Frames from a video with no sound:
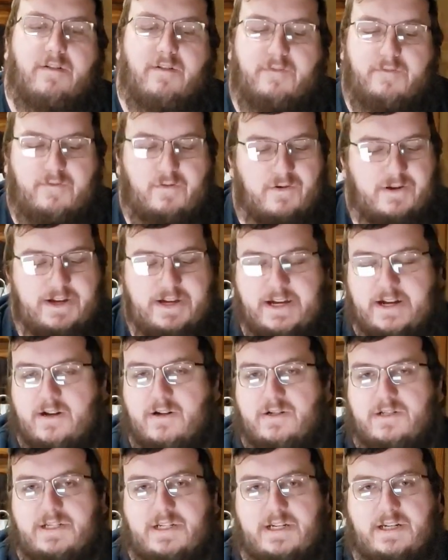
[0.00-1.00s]
for
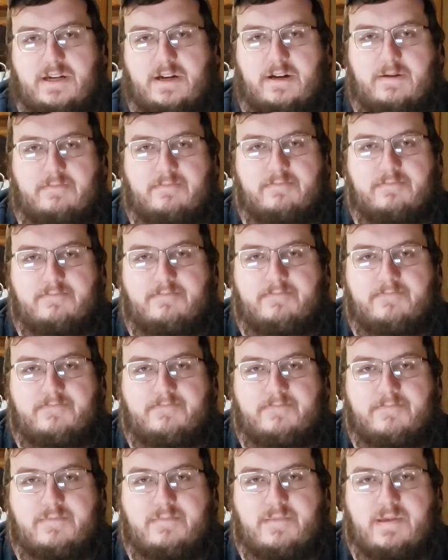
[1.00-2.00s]
years to come.
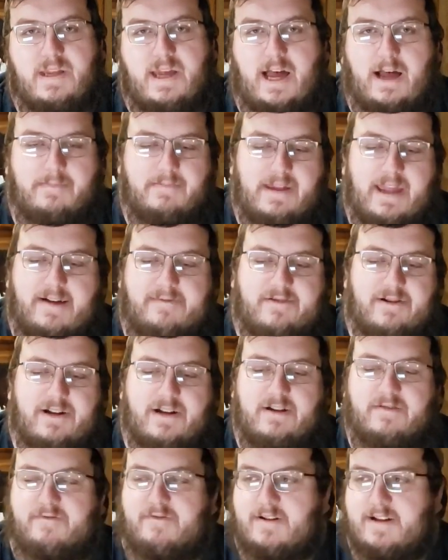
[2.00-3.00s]
I'm never going
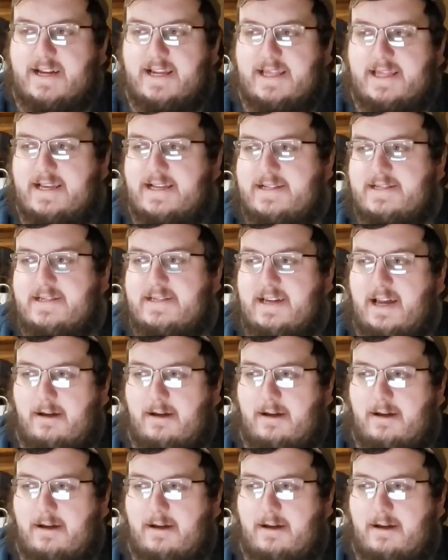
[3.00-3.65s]
to forget this.